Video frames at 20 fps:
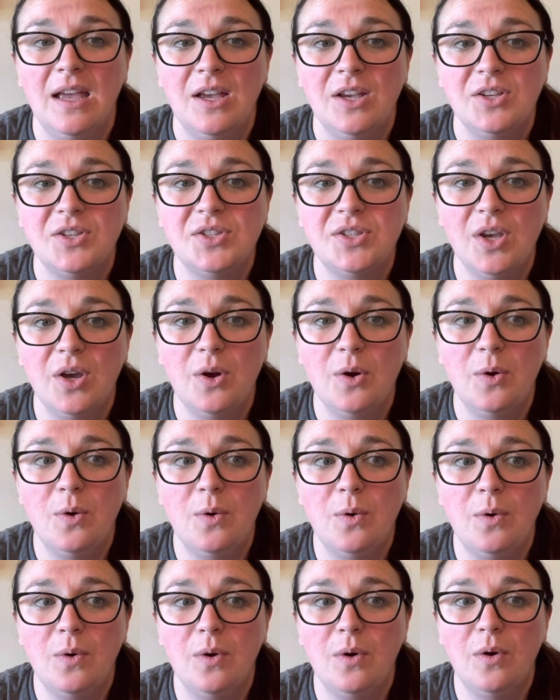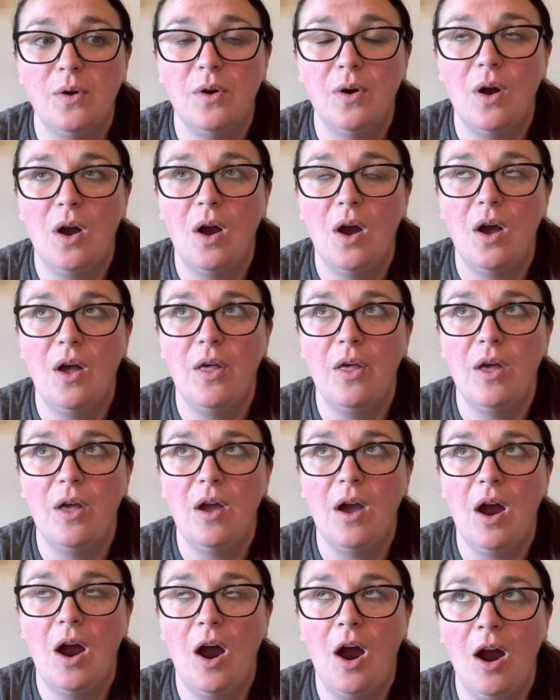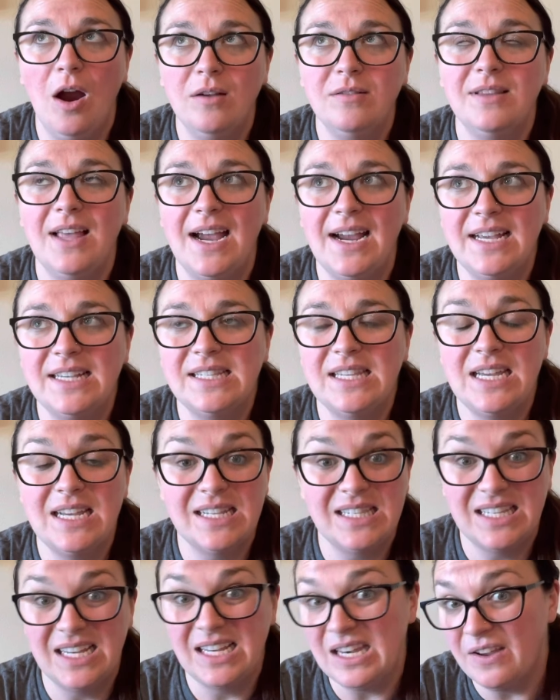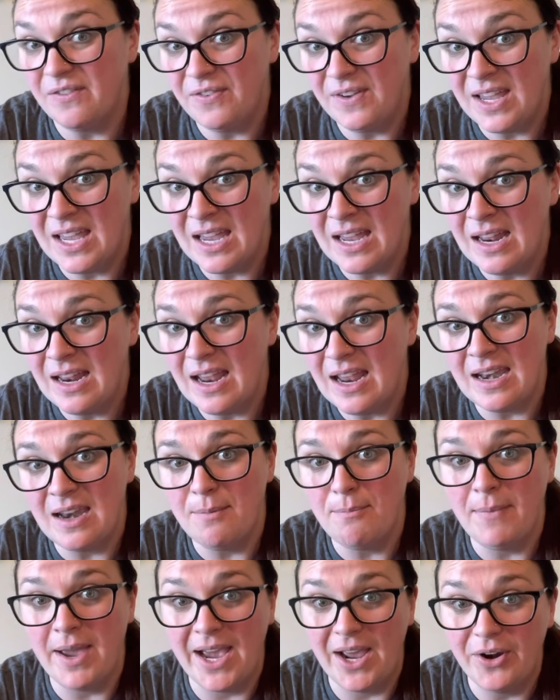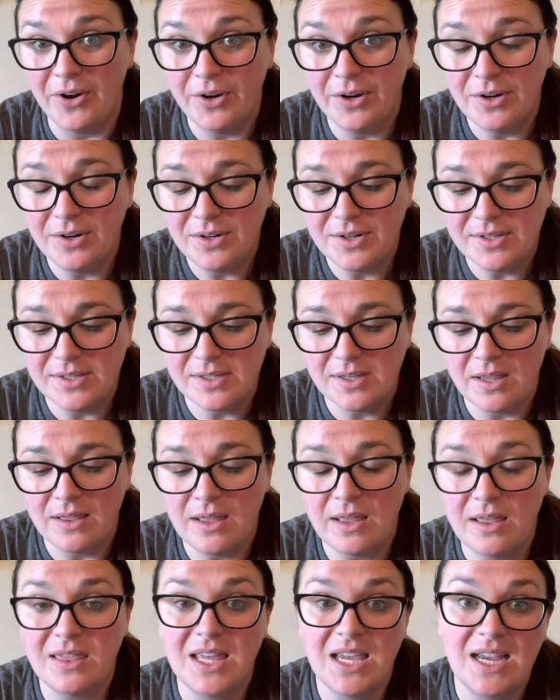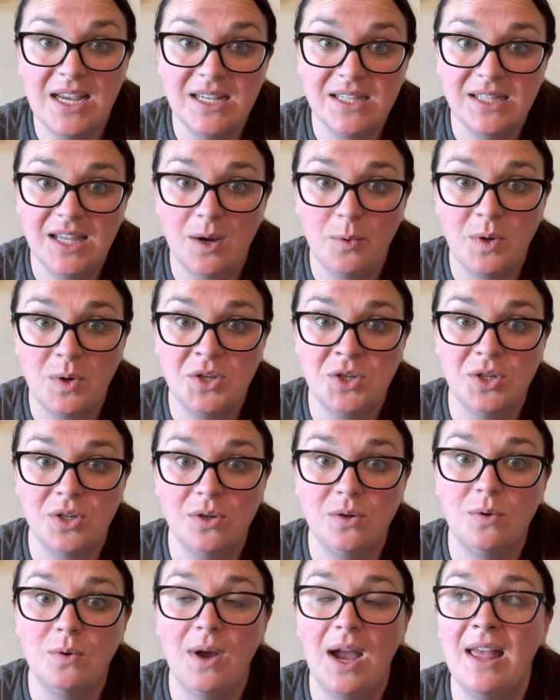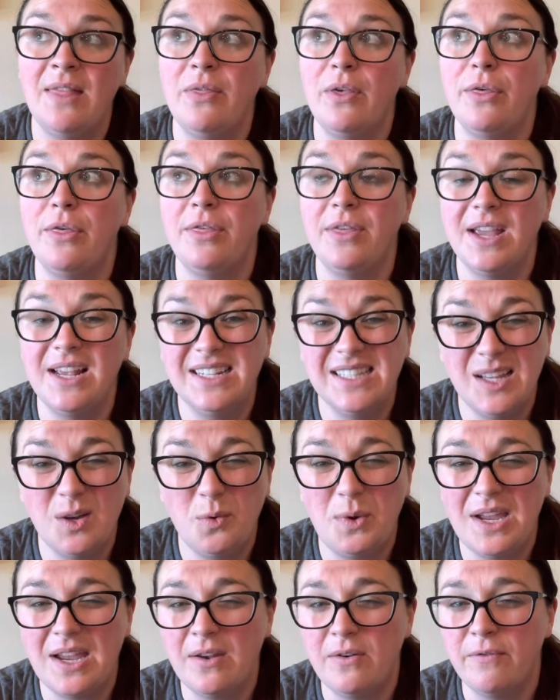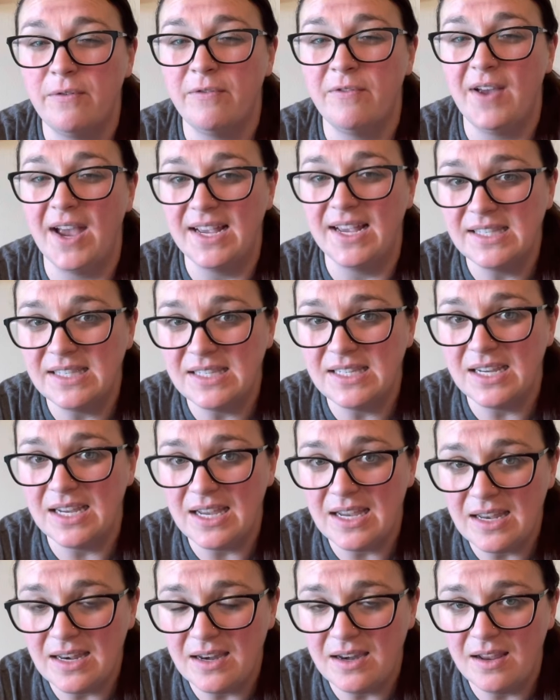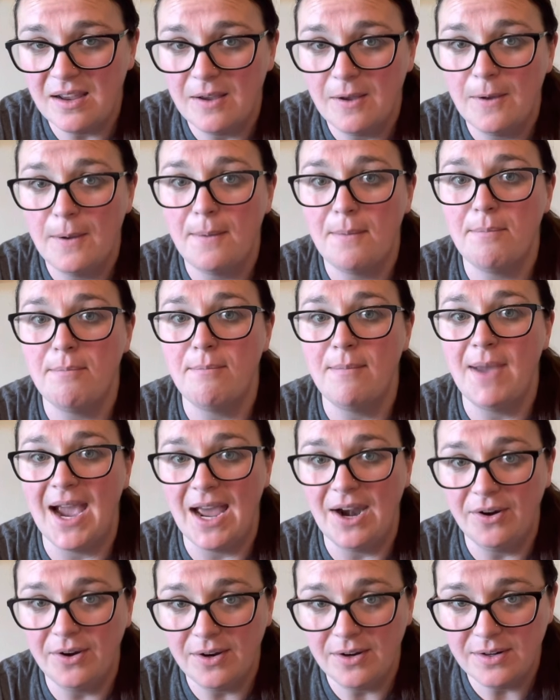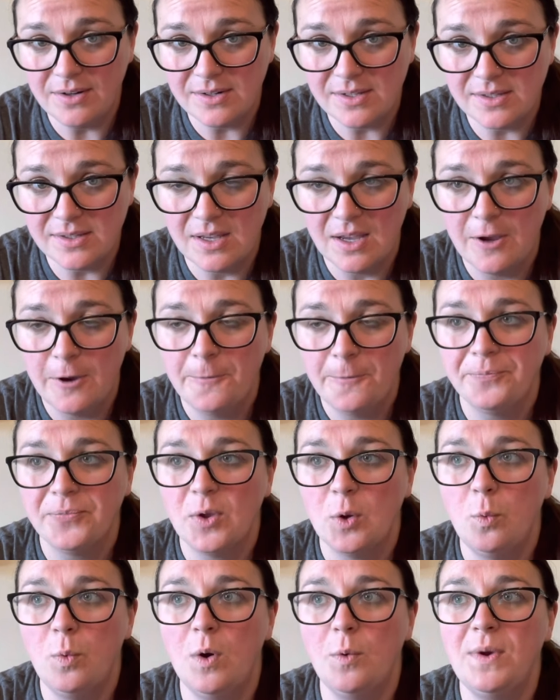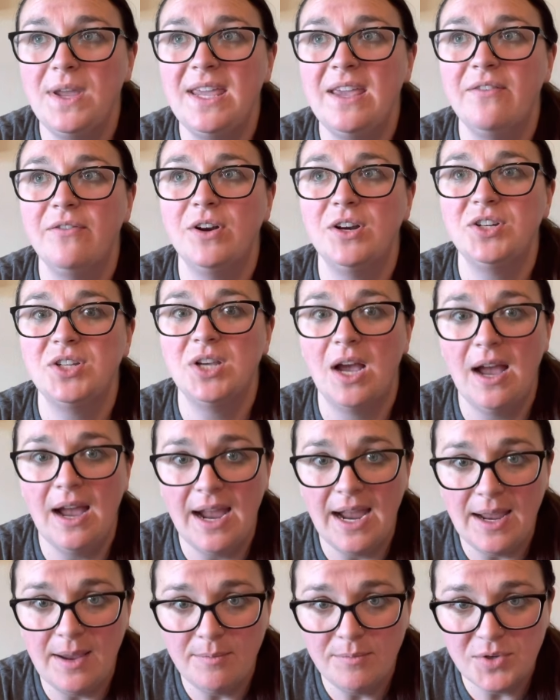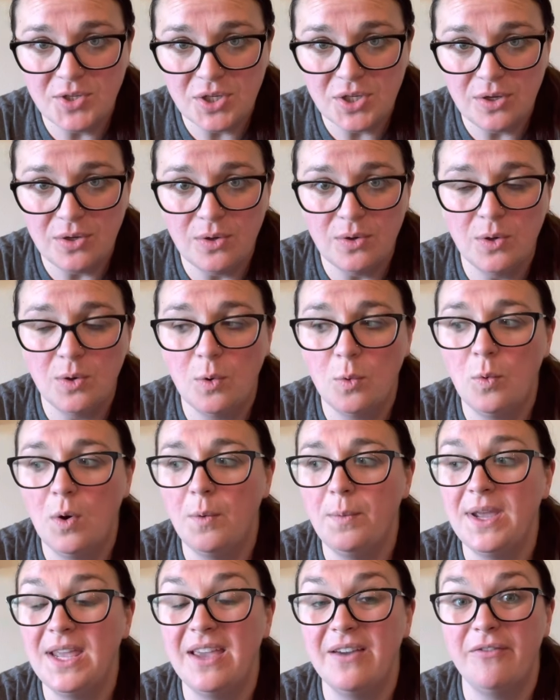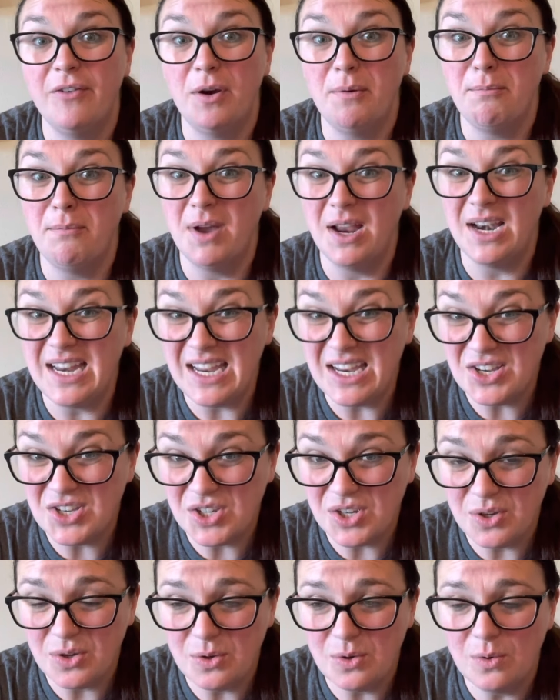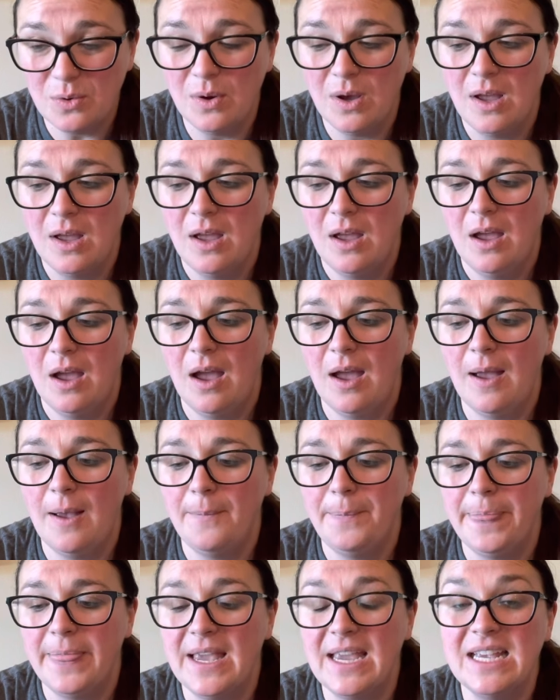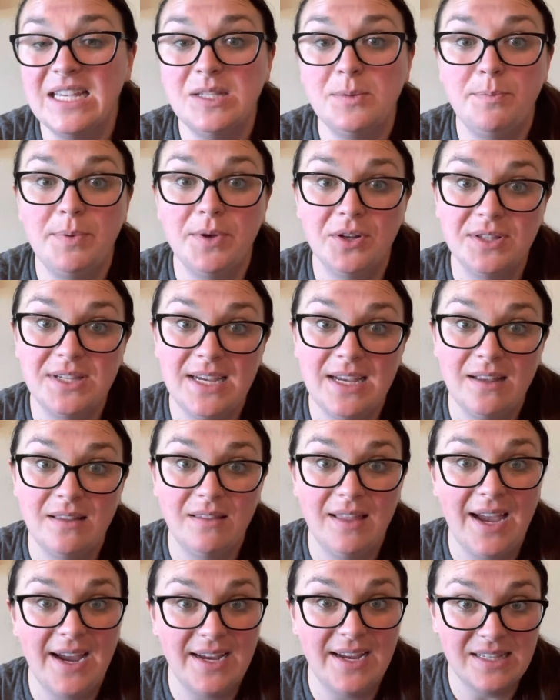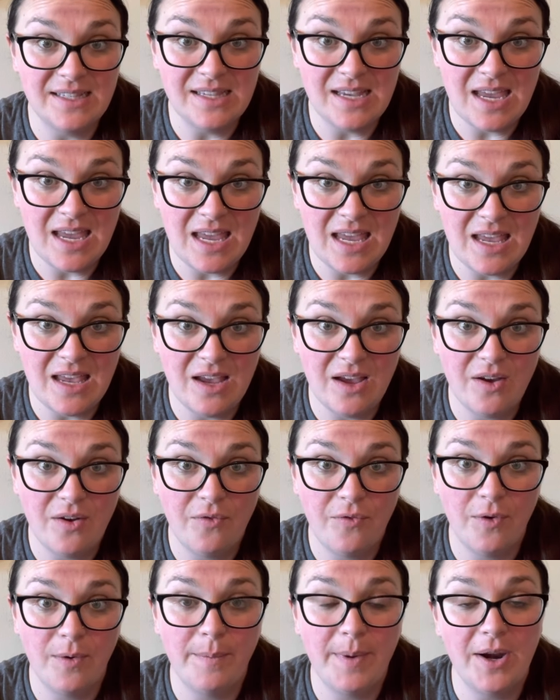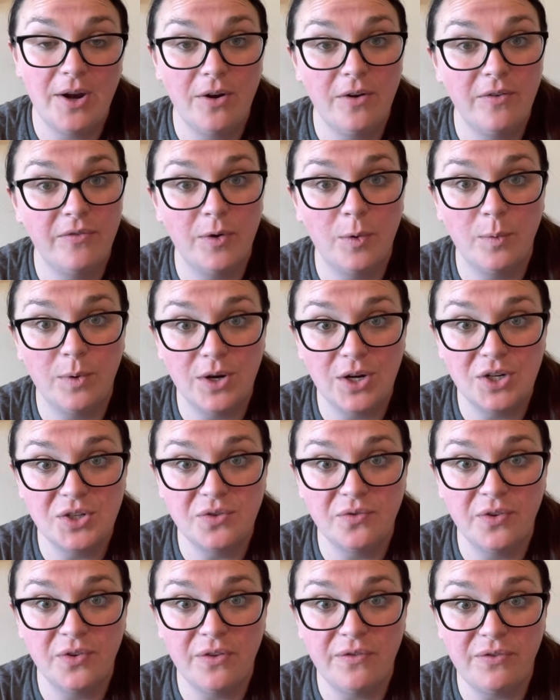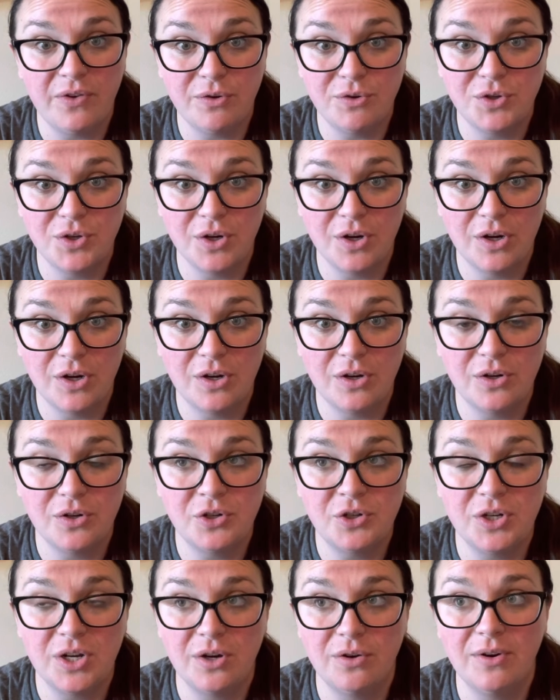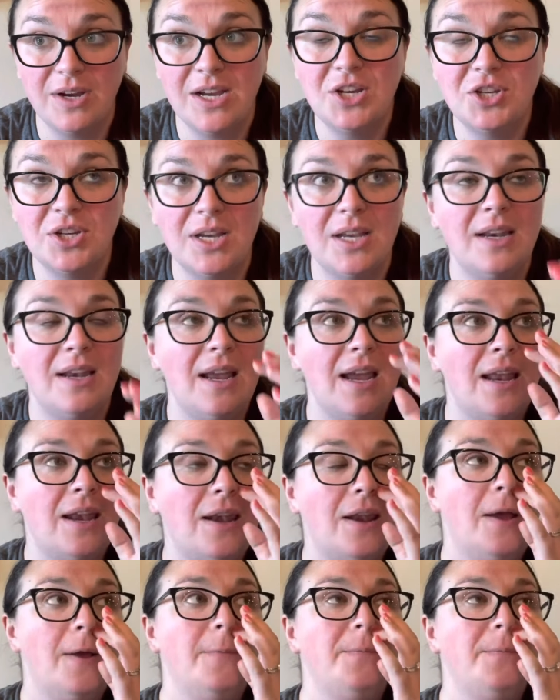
So our legacy is significant and it matters. The things that we do and the things that we invest in matters. What we give our time to, what we give our money to, um, is building a legacy for better, for worse, for the future generation. And